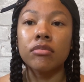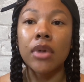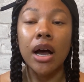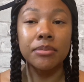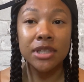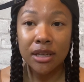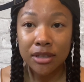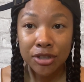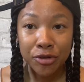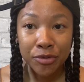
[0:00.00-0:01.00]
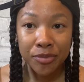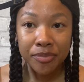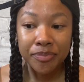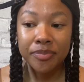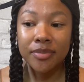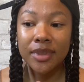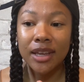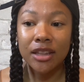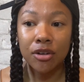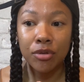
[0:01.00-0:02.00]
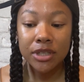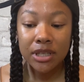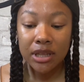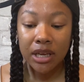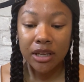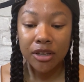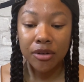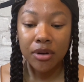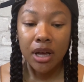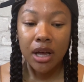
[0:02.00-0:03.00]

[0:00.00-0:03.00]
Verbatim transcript: I'm telling you, they're going to thank you.